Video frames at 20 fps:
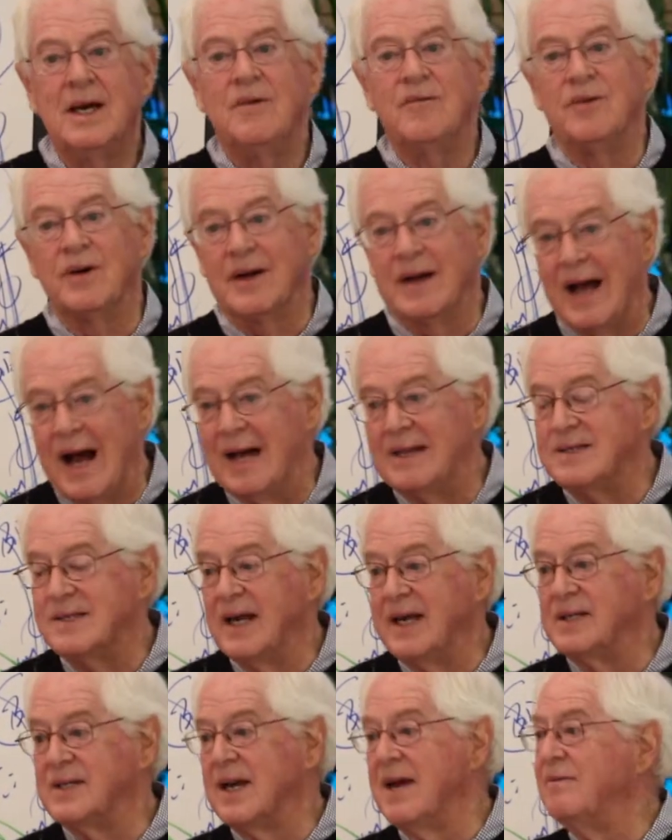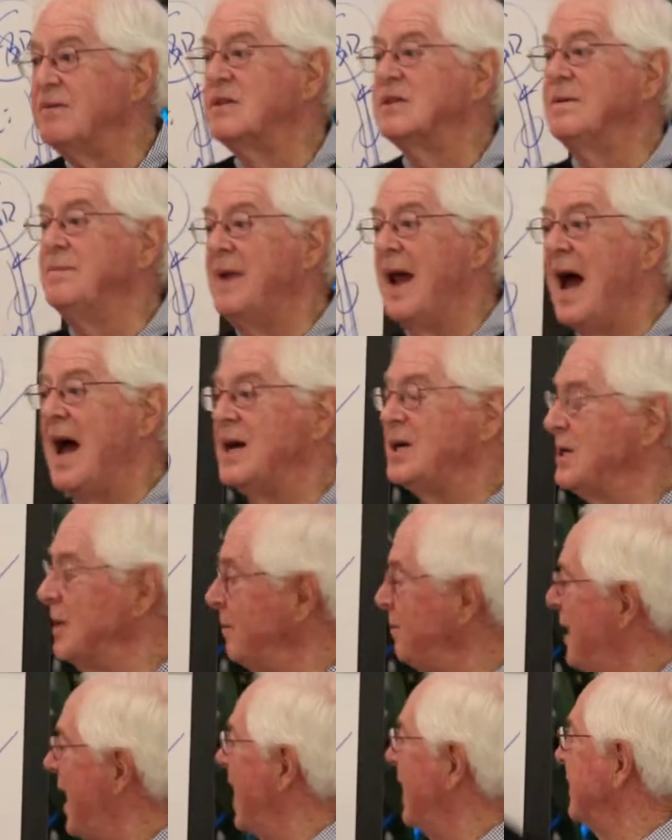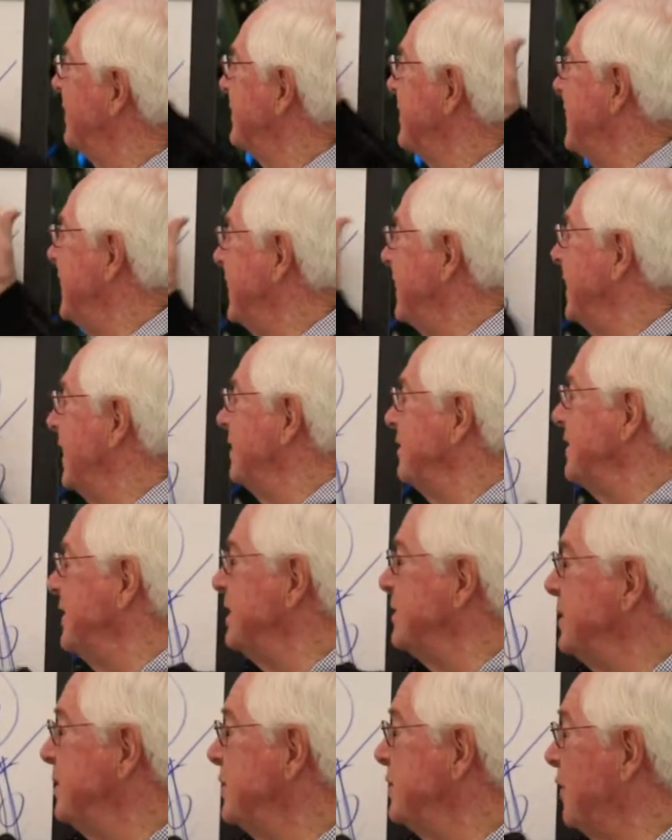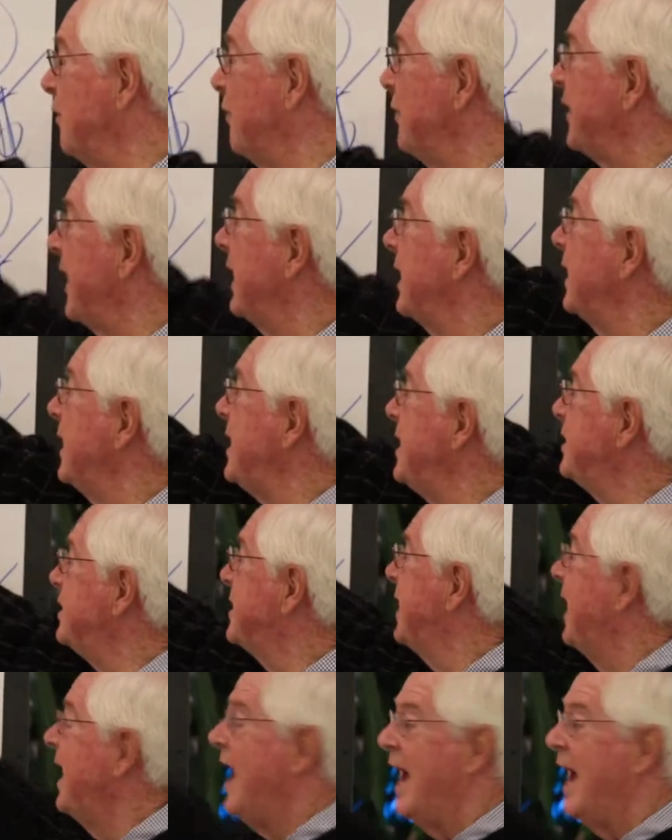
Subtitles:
For God's sakes, give us some national policy that does this and so forth, at least.